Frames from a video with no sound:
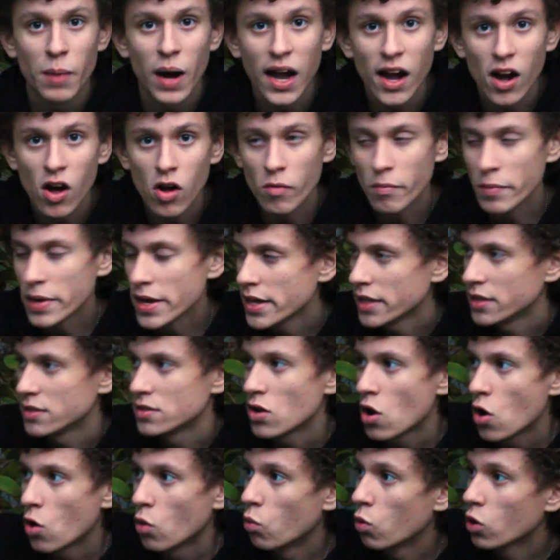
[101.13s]
By all
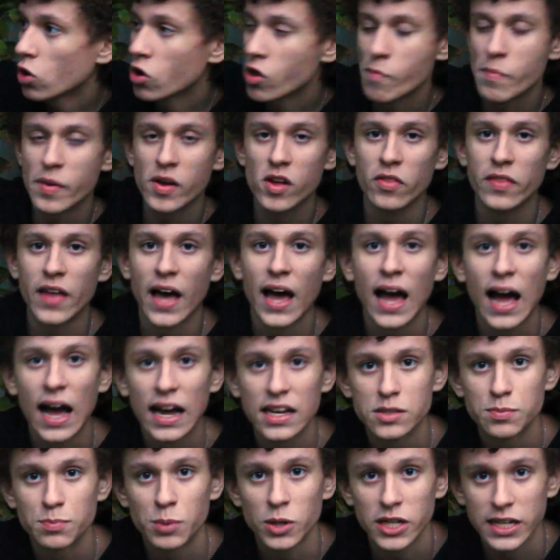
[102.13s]
means, world build that
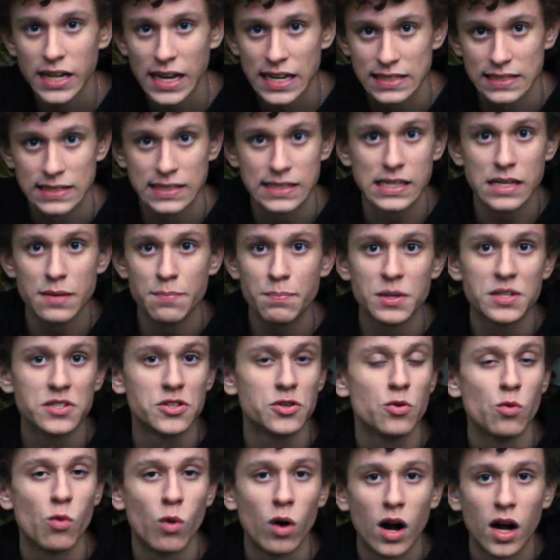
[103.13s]
iceberg as deep
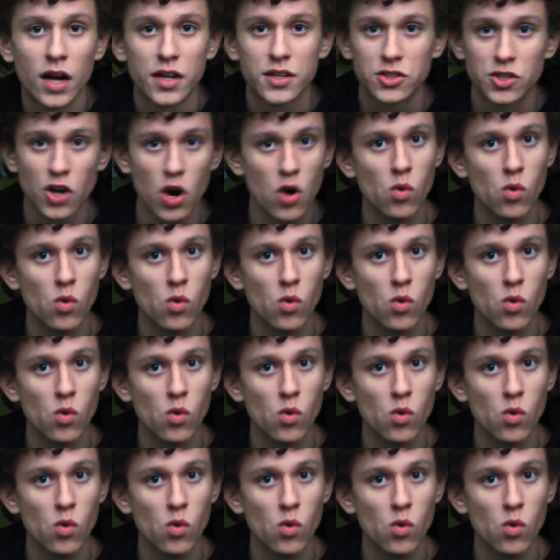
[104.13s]
as you want.